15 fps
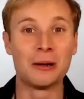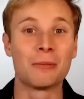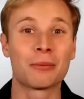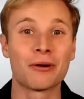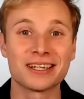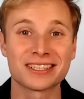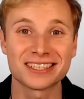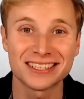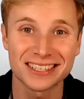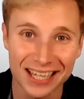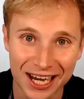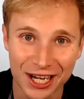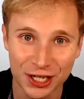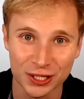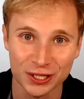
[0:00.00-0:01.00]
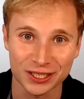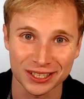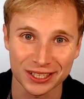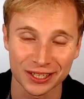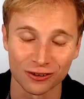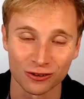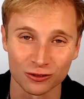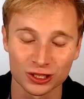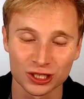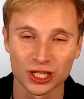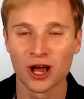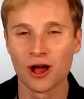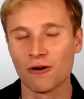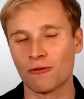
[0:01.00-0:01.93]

presentation skills,